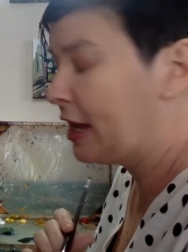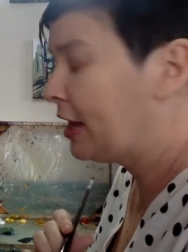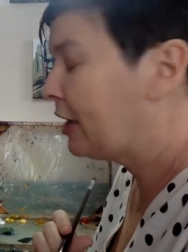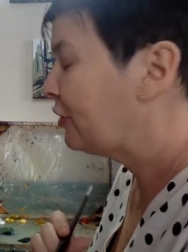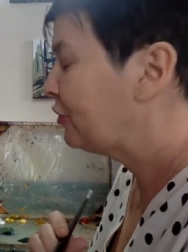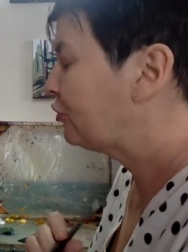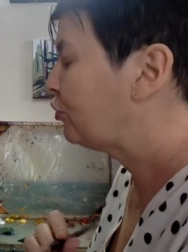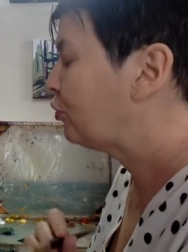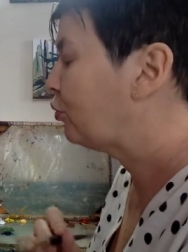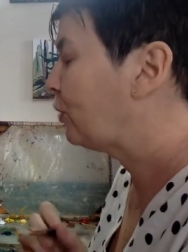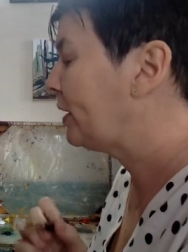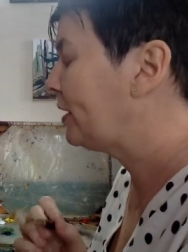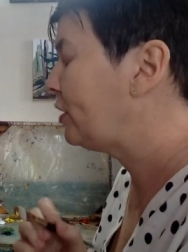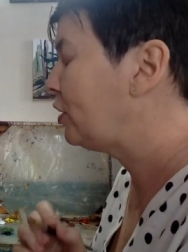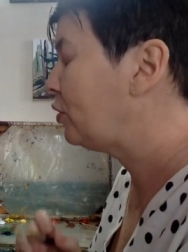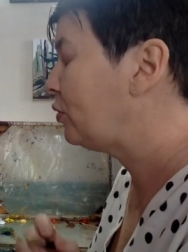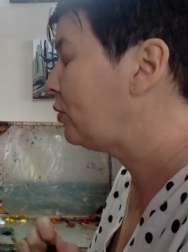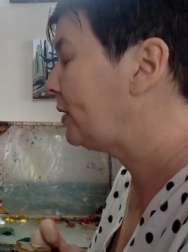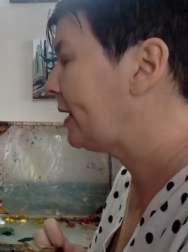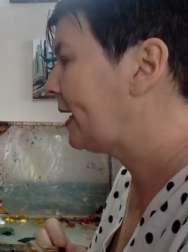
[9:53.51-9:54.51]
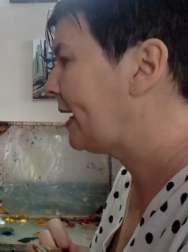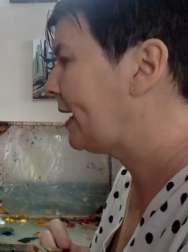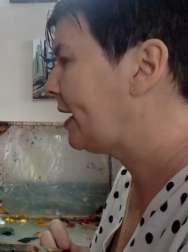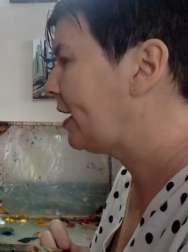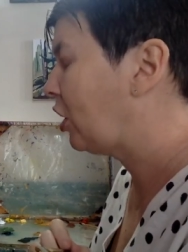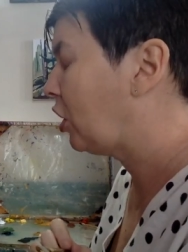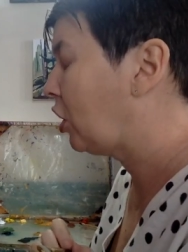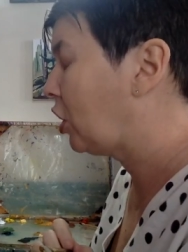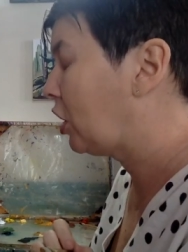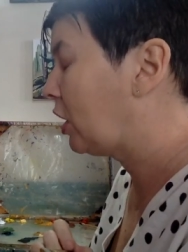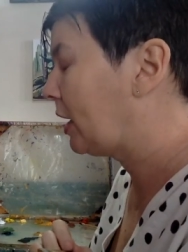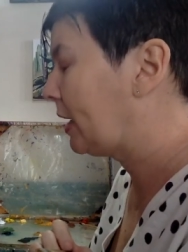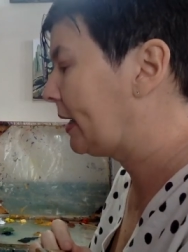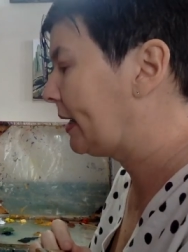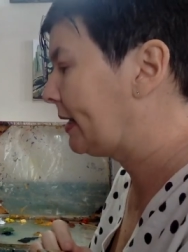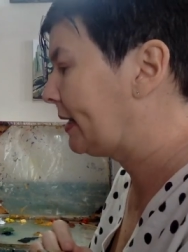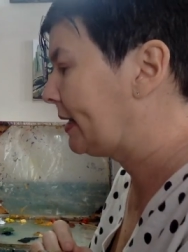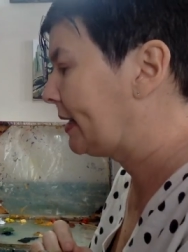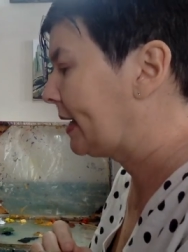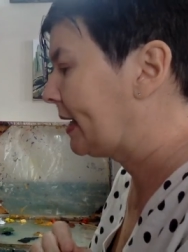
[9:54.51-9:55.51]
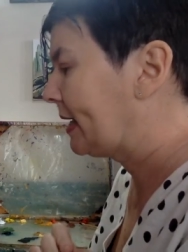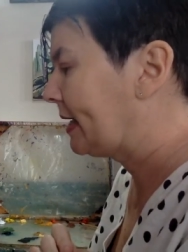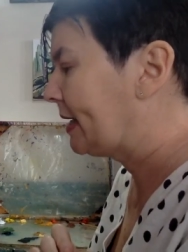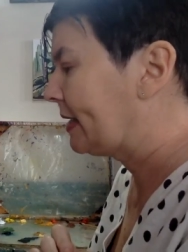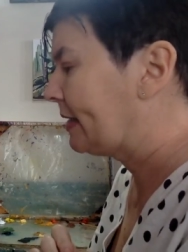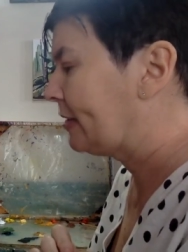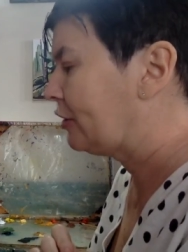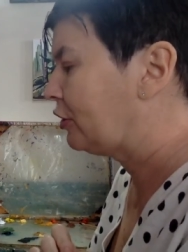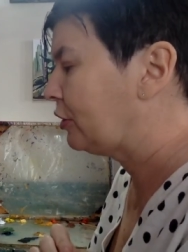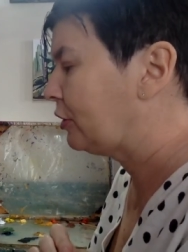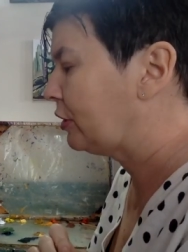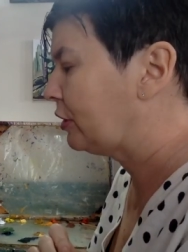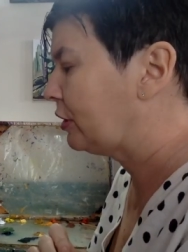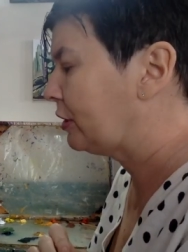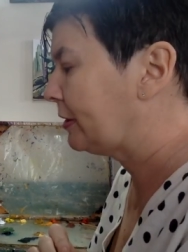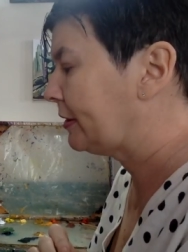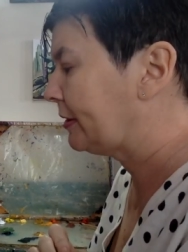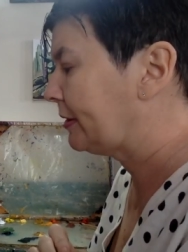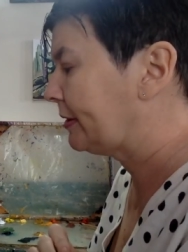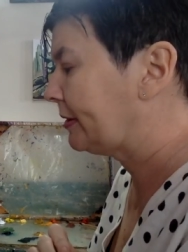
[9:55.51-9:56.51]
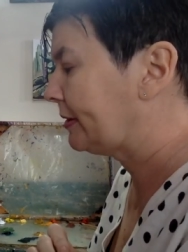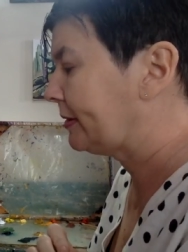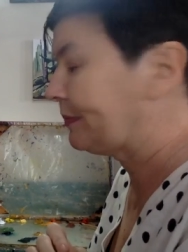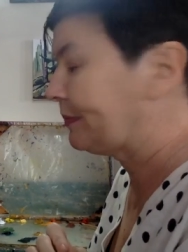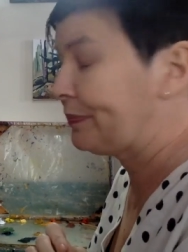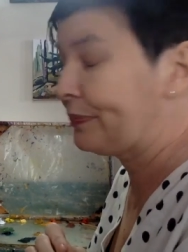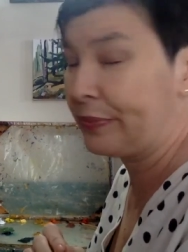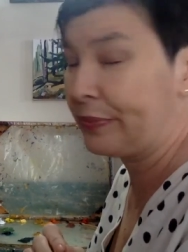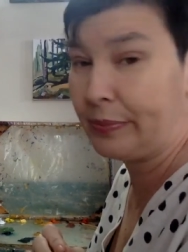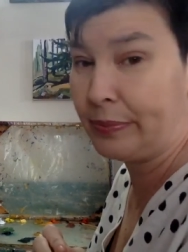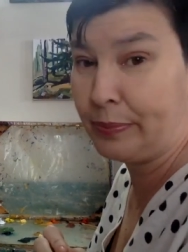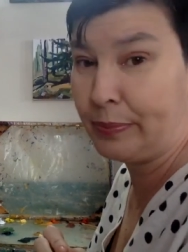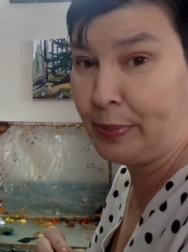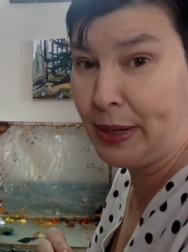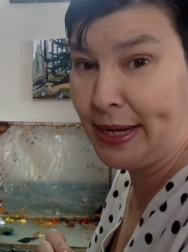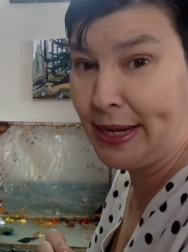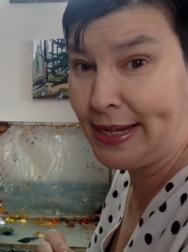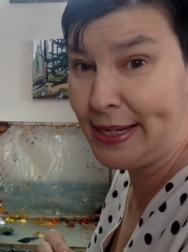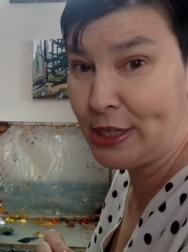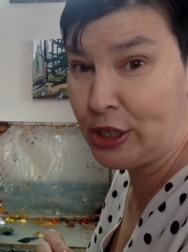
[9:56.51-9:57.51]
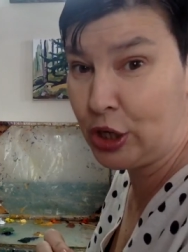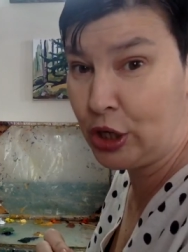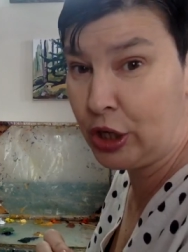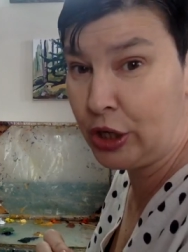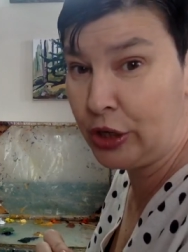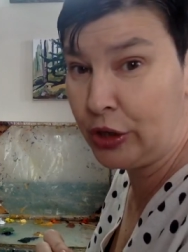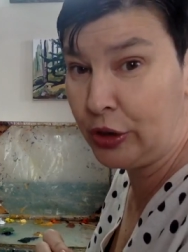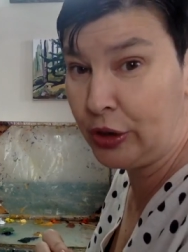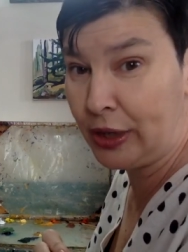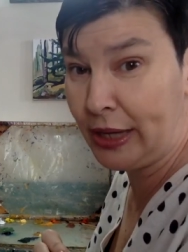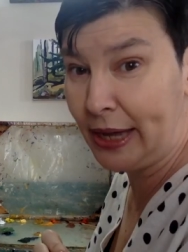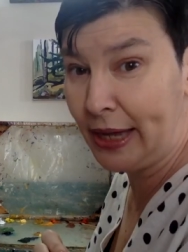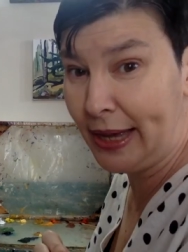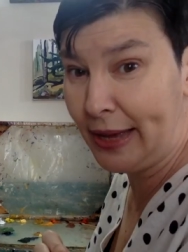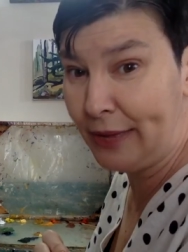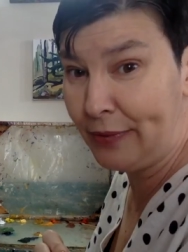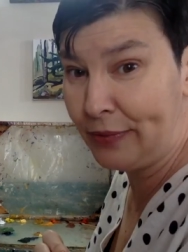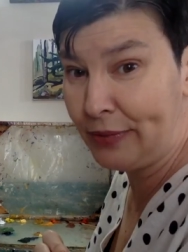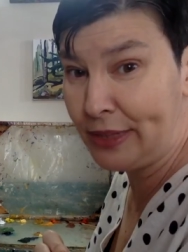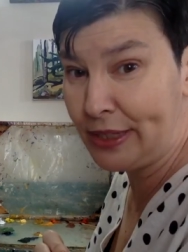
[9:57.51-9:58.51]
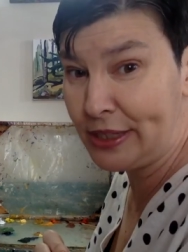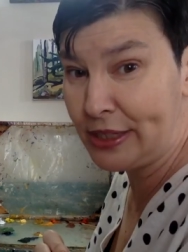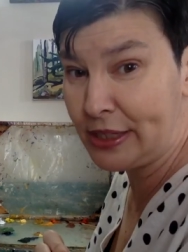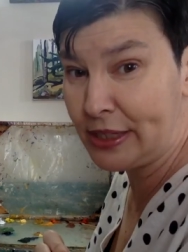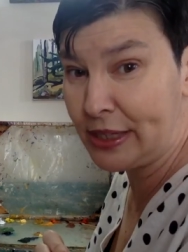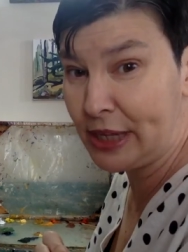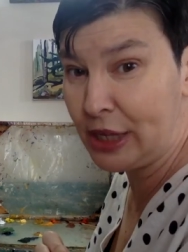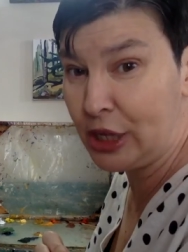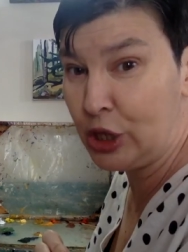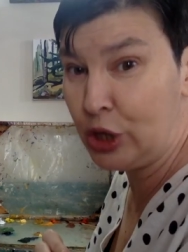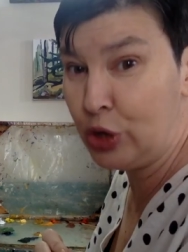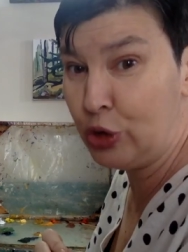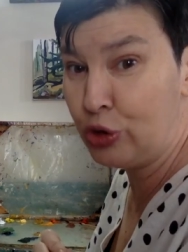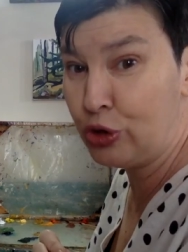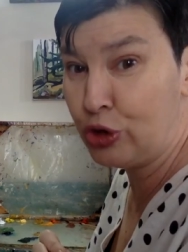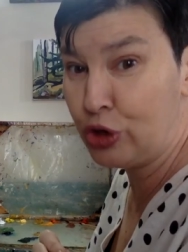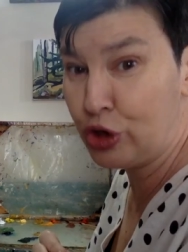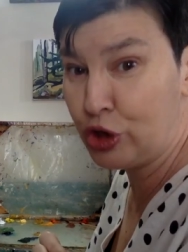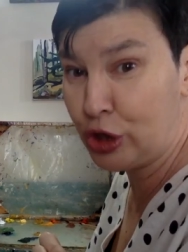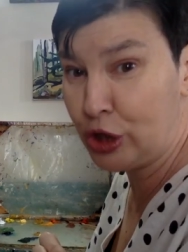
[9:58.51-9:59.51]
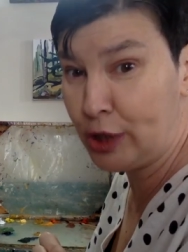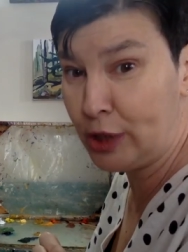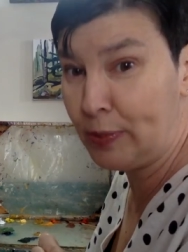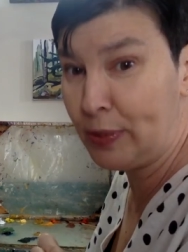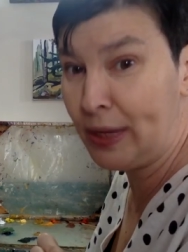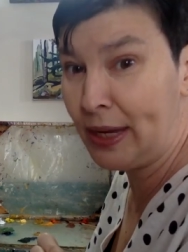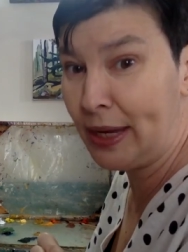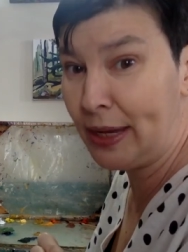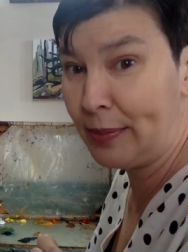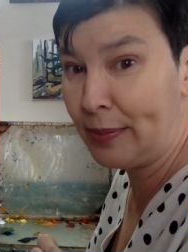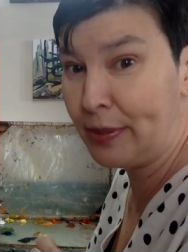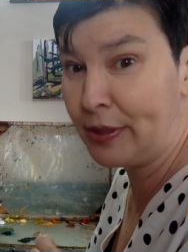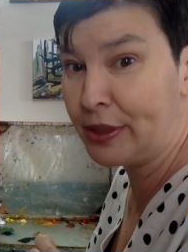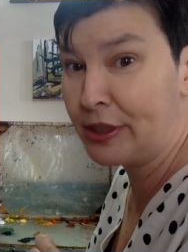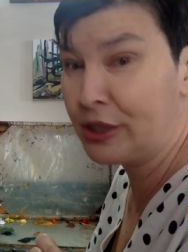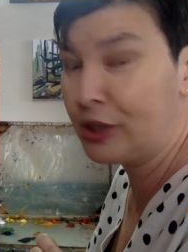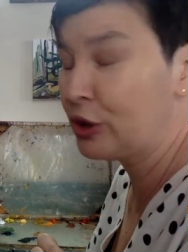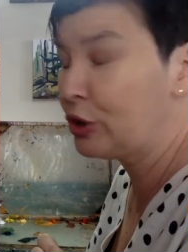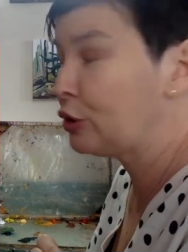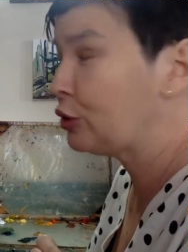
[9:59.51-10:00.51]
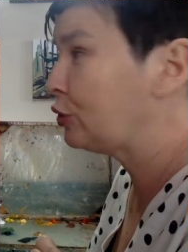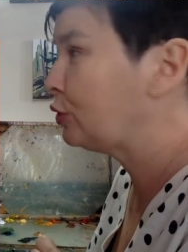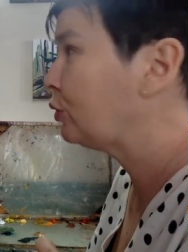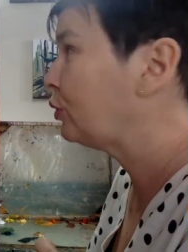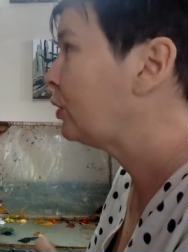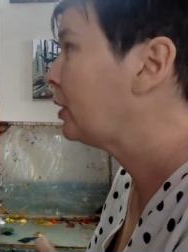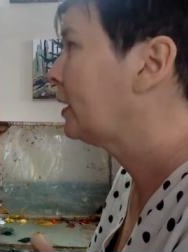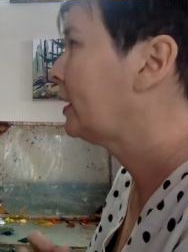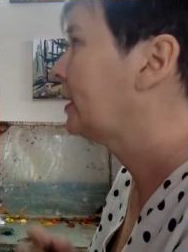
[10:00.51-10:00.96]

So when you lay on your paint on your canvas, you should be able to